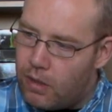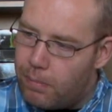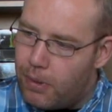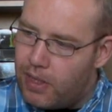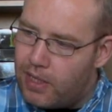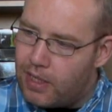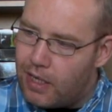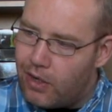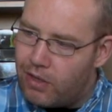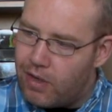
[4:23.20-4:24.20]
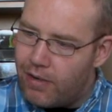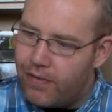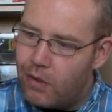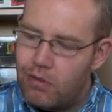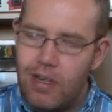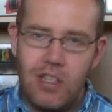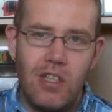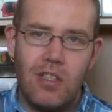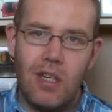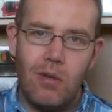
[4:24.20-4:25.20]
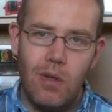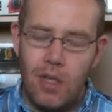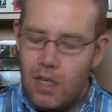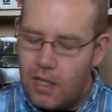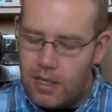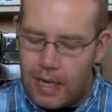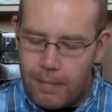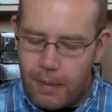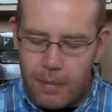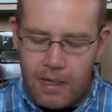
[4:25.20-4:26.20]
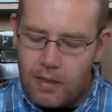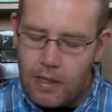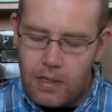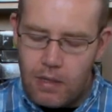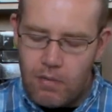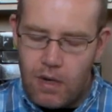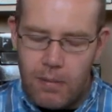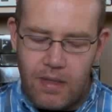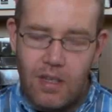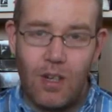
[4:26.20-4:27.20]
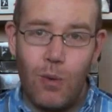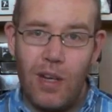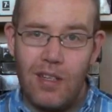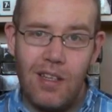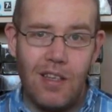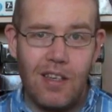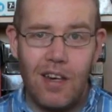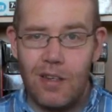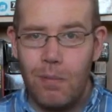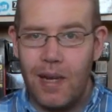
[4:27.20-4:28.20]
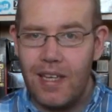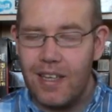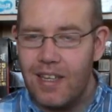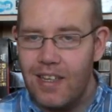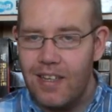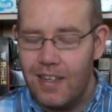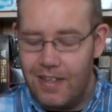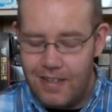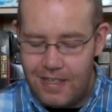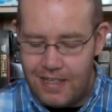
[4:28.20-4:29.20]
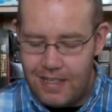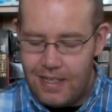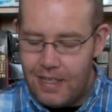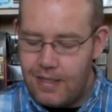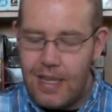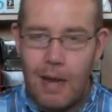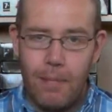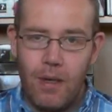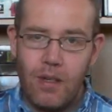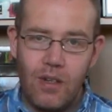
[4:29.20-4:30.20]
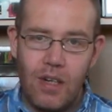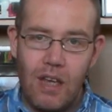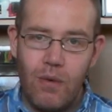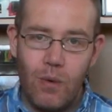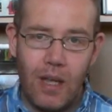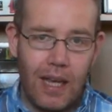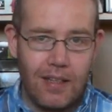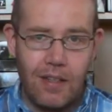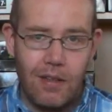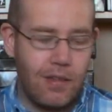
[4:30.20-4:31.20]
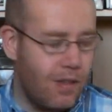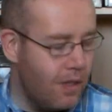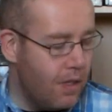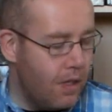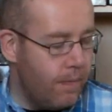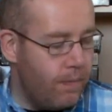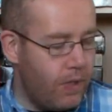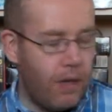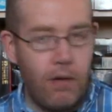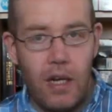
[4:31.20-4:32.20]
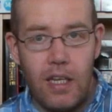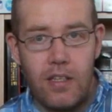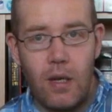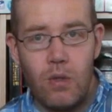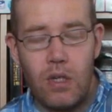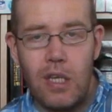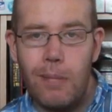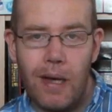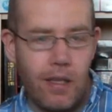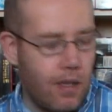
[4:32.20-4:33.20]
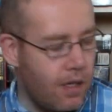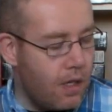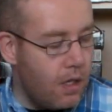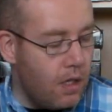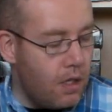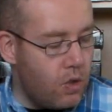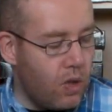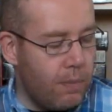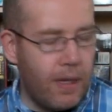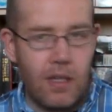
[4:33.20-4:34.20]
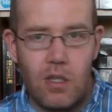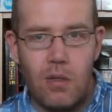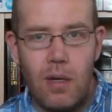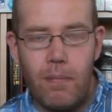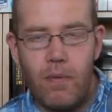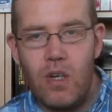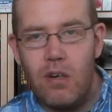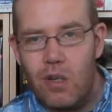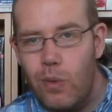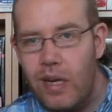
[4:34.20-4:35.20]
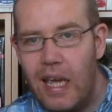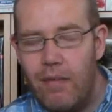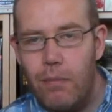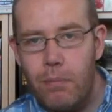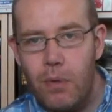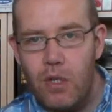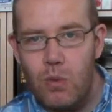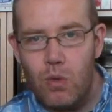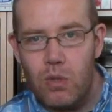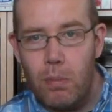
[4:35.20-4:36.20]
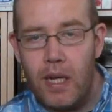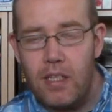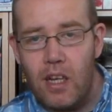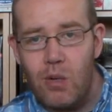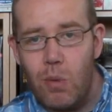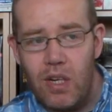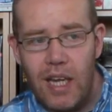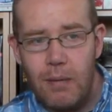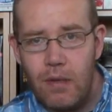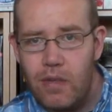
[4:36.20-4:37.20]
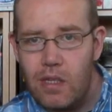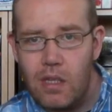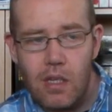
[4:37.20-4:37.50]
putting it at the light there are a few scratches, so yeah, but I mean it's a quid, you know, you can't complain, can you? So yeah, beyond good and evil, excellent. So I'm going to list those on eBay, try and make a couple of quid out of them, put it towards some PlayStation 1 games I think.